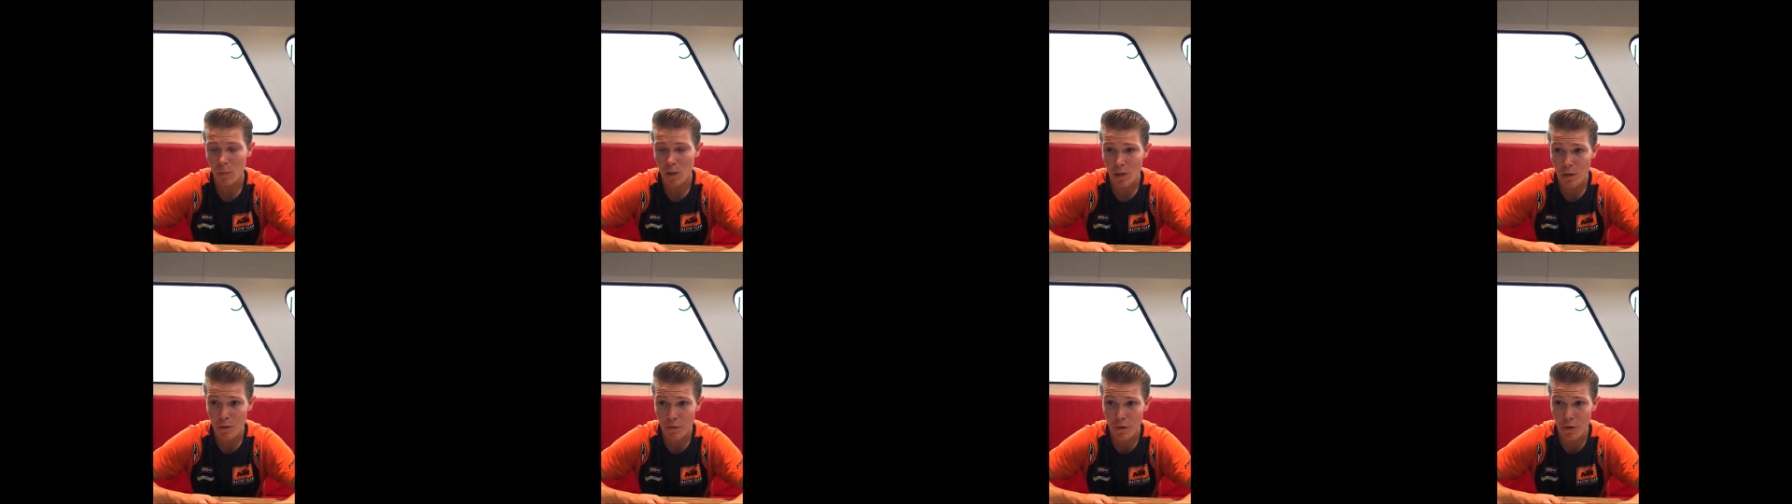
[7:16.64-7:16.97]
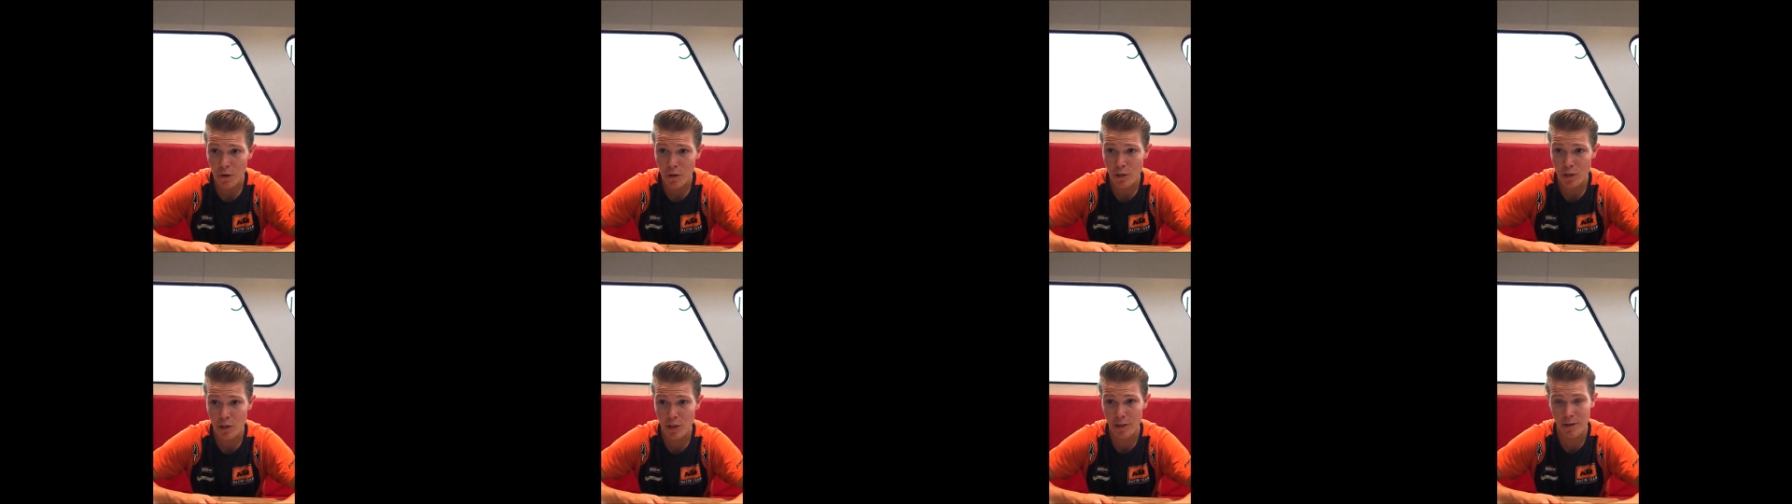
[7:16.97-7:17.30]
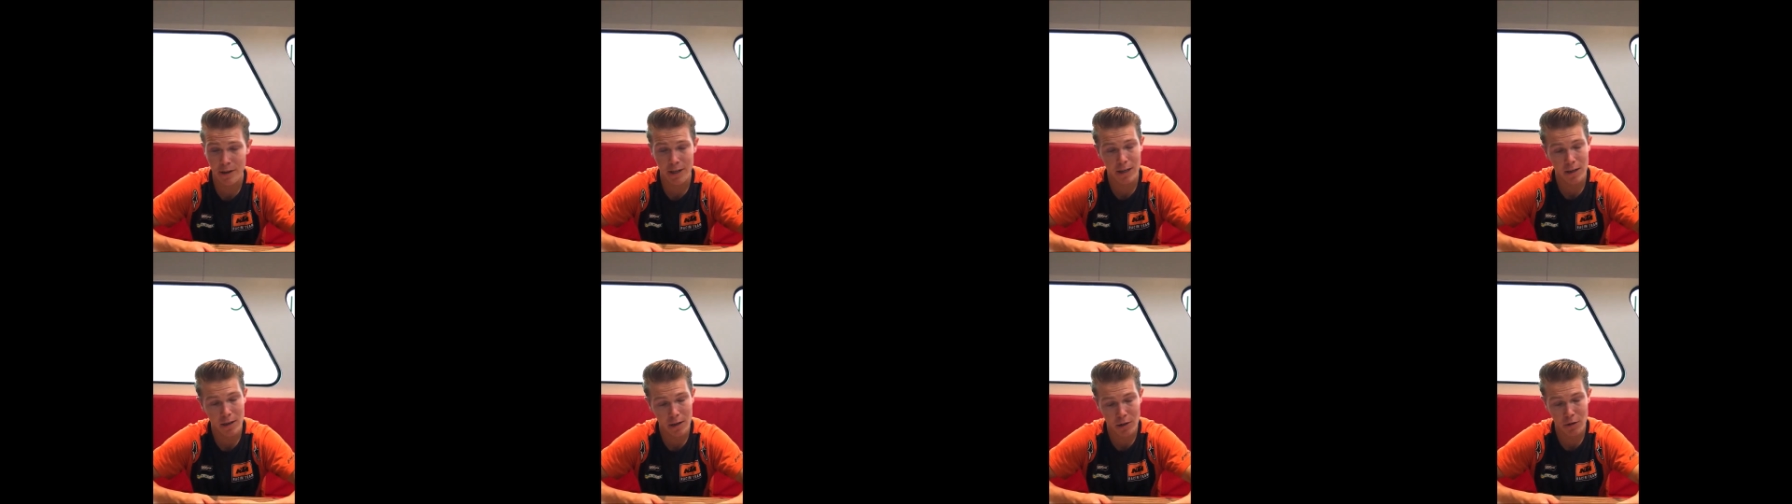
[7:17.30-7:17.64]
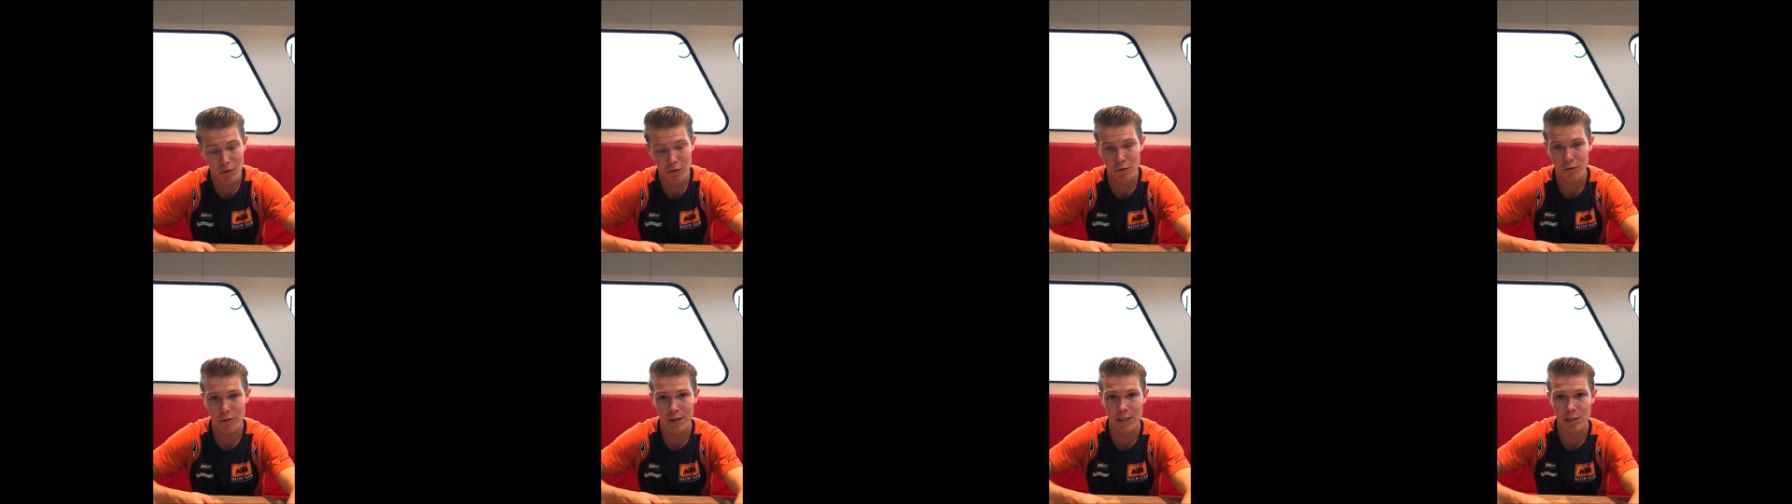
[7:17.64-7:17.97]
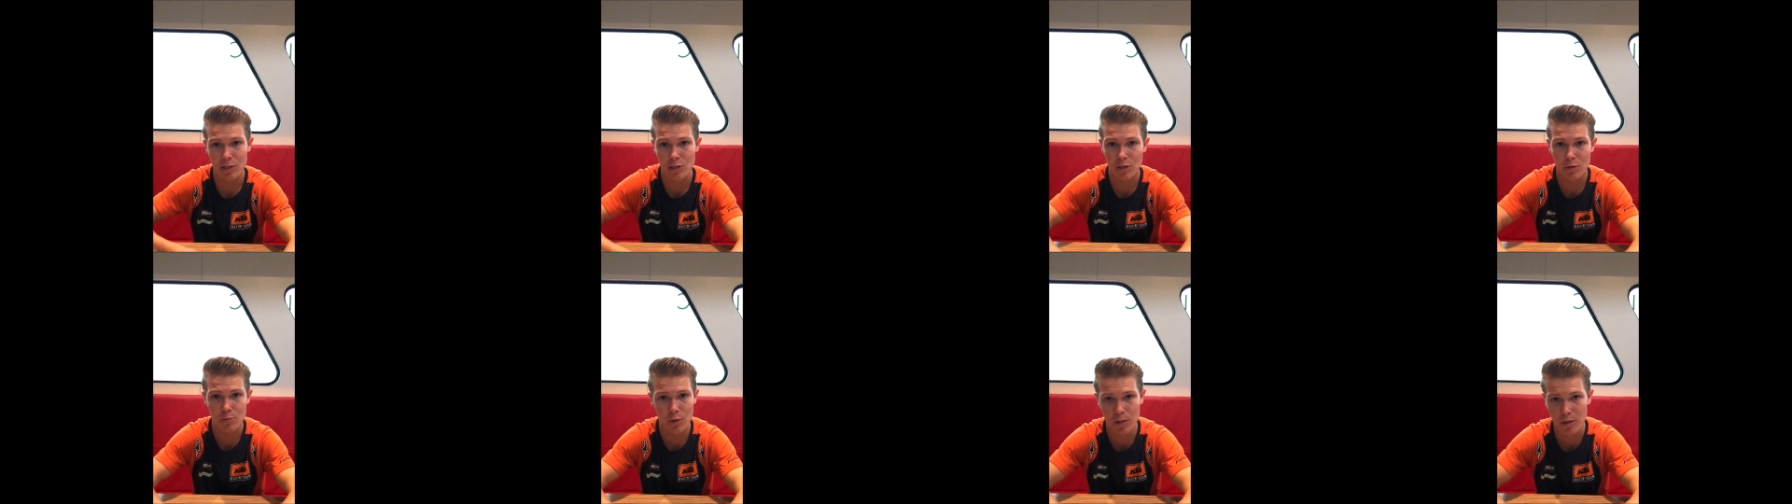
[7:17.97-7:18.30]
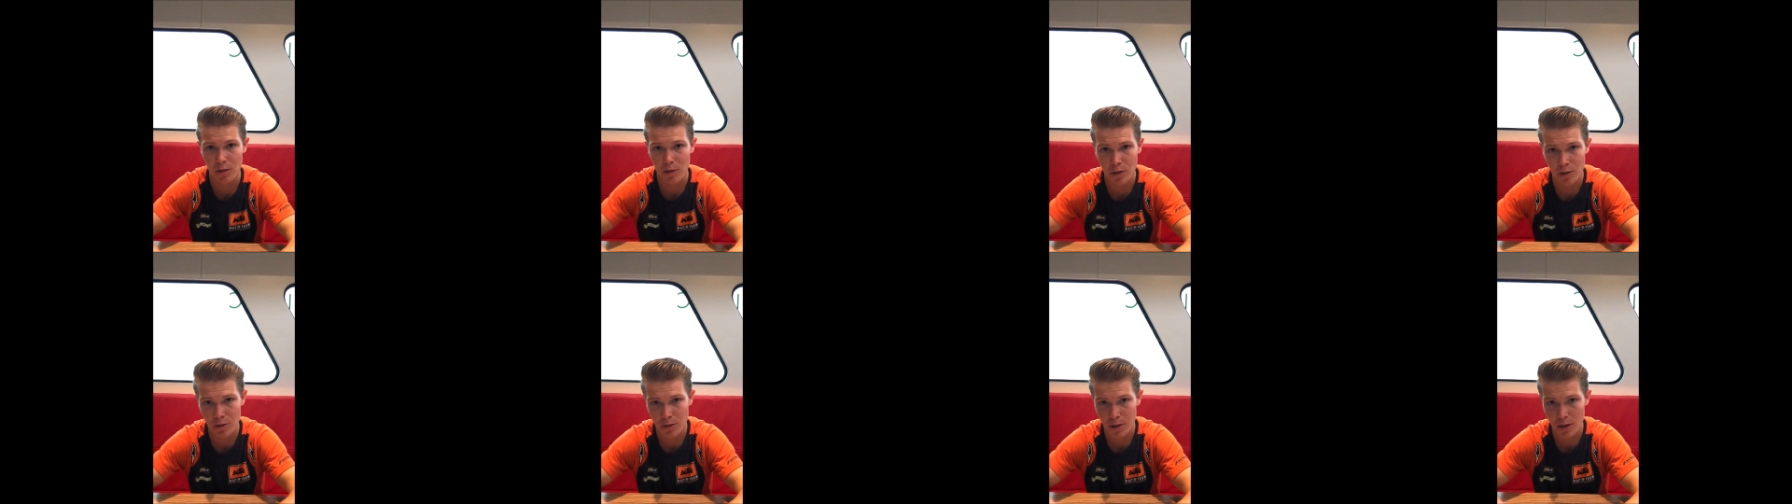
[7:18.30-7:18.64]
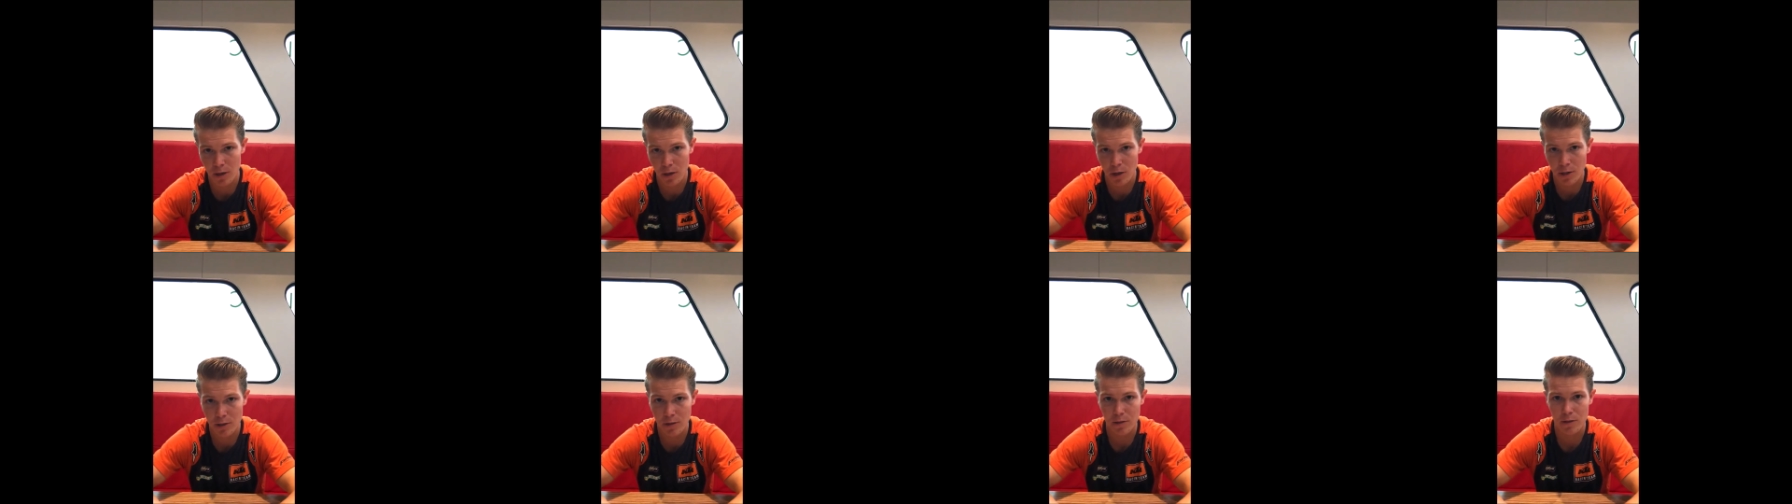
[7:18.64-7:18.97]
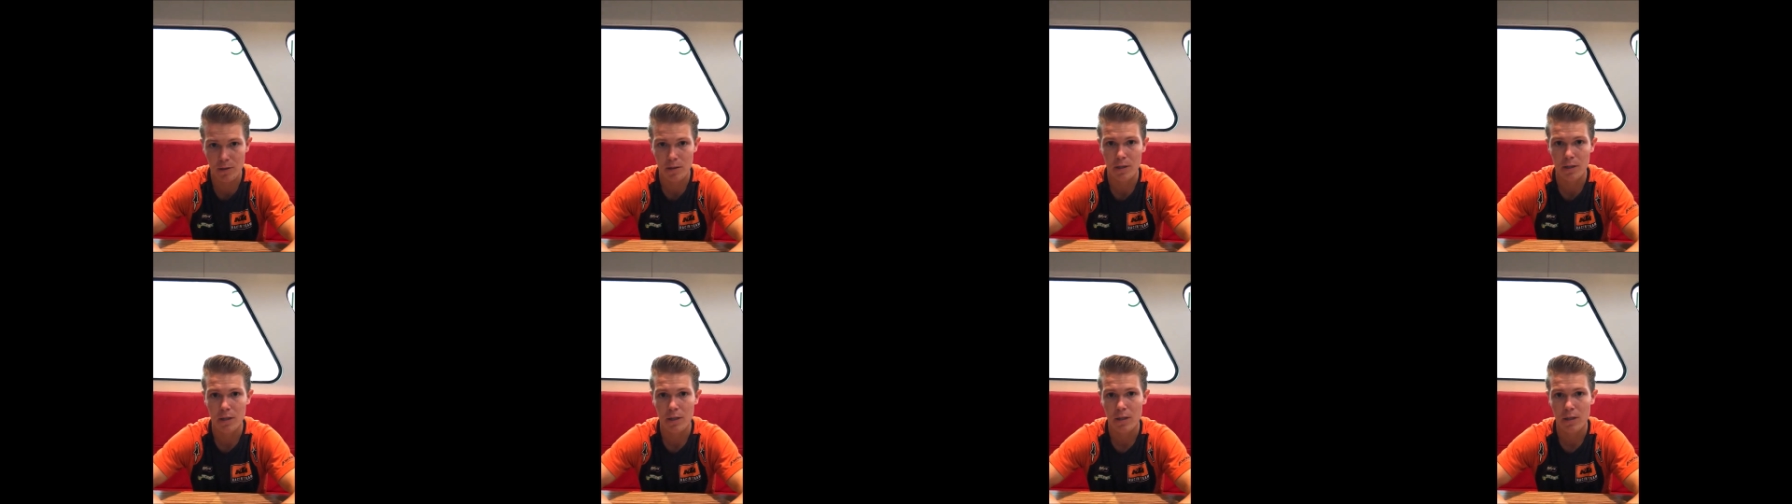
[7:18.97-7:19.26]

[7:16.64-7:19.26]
The first year I had a lot of crashes, but learned a lot.